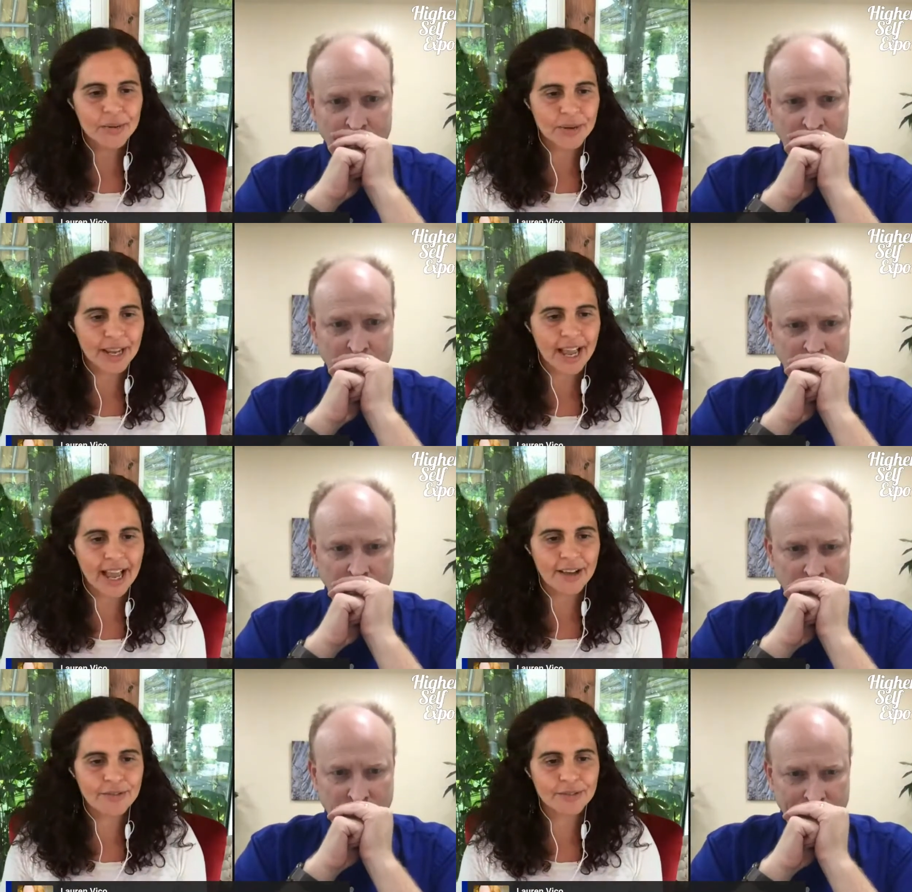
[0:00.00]
Speaker 1: We
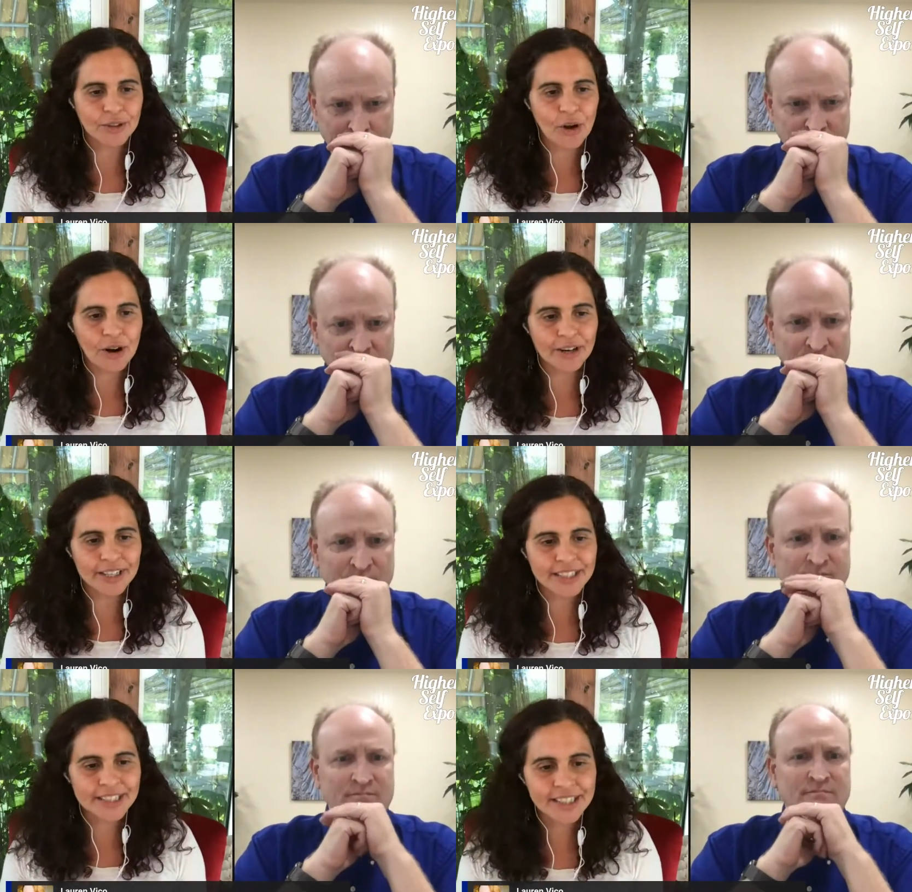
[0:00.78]
have
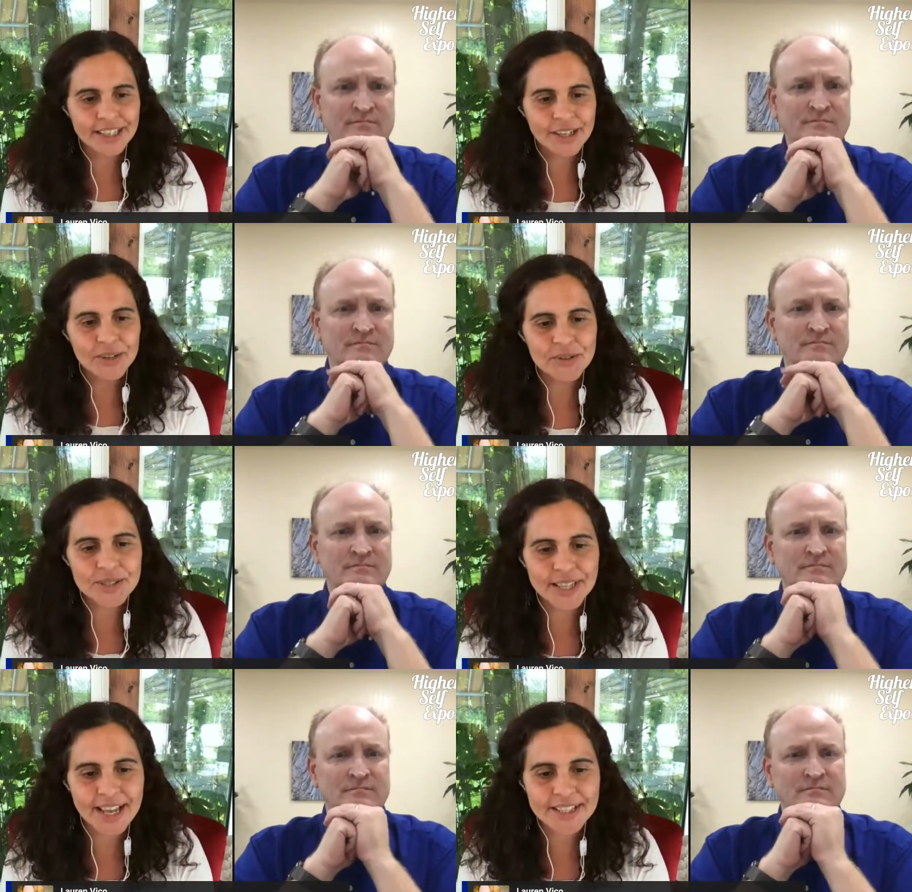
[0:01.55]
Lauren who
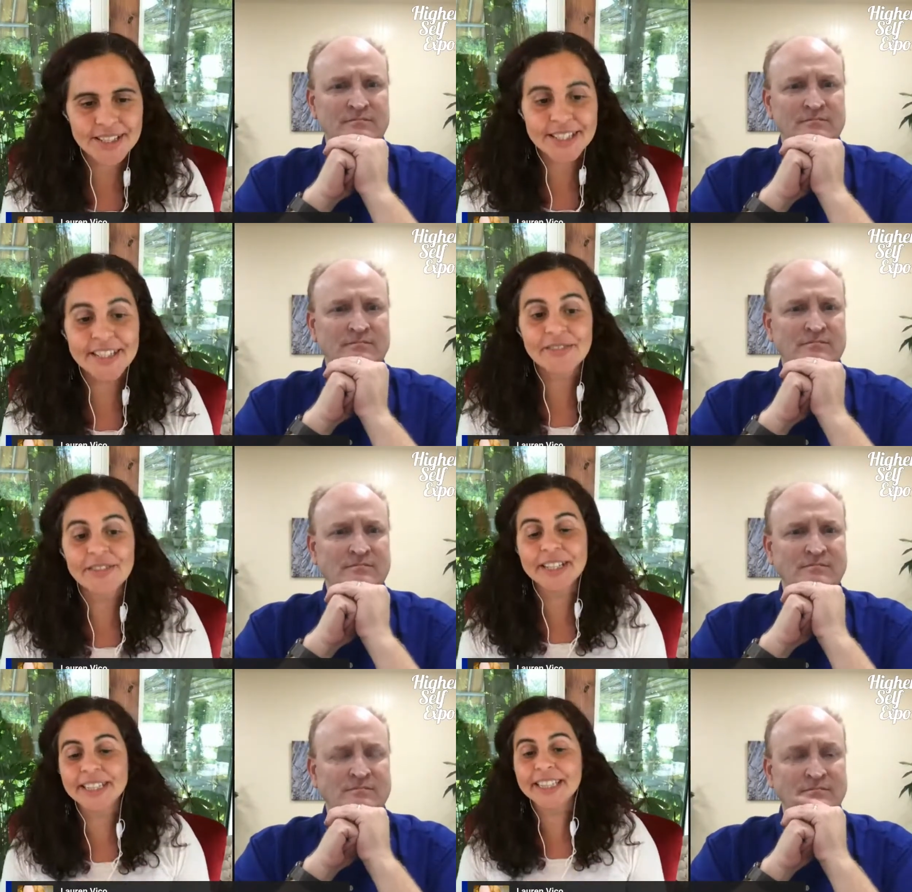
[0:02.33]
says she
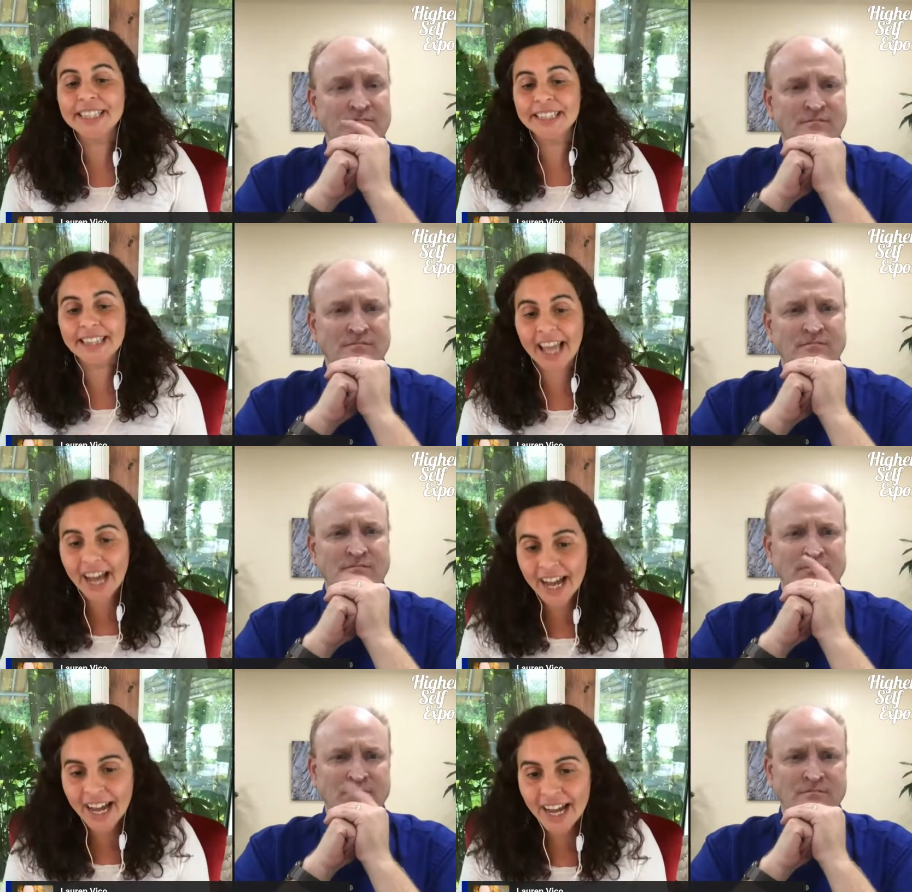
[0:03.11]
really
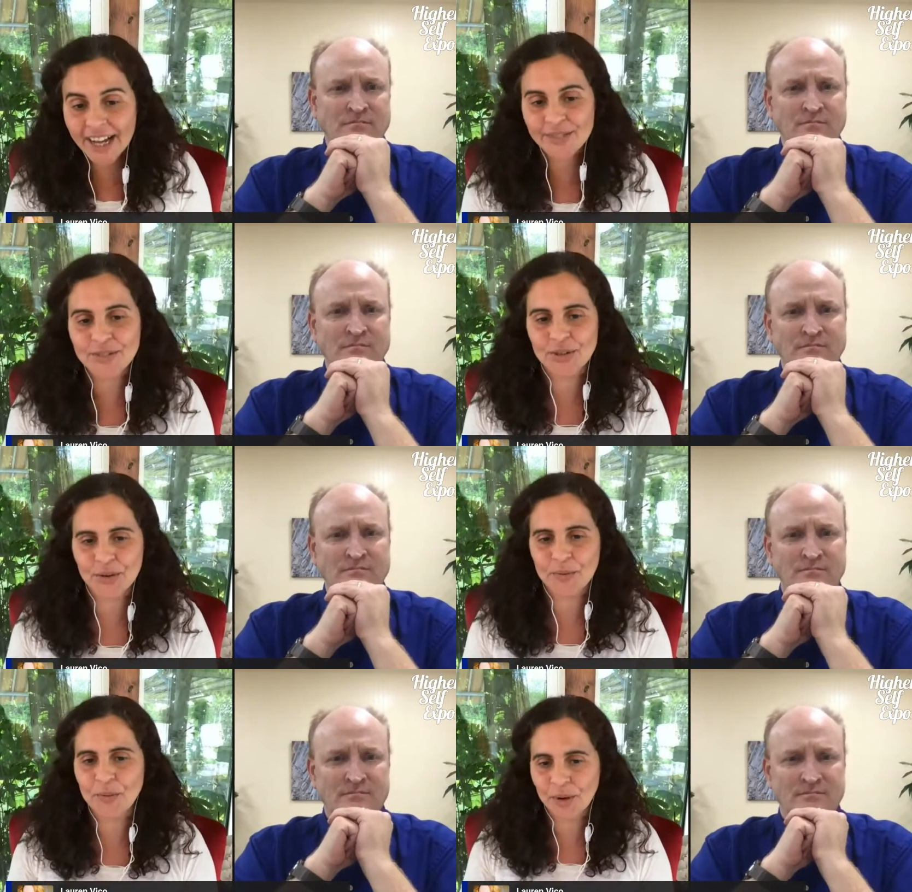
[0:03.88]
loves
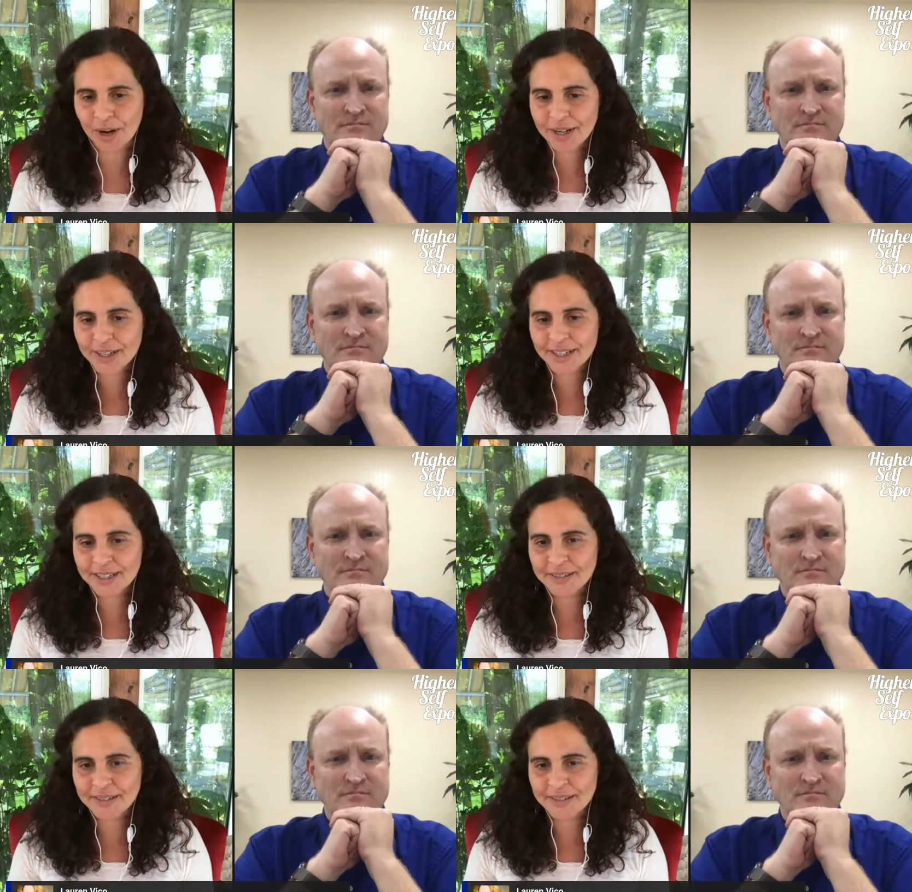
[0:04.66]
your work.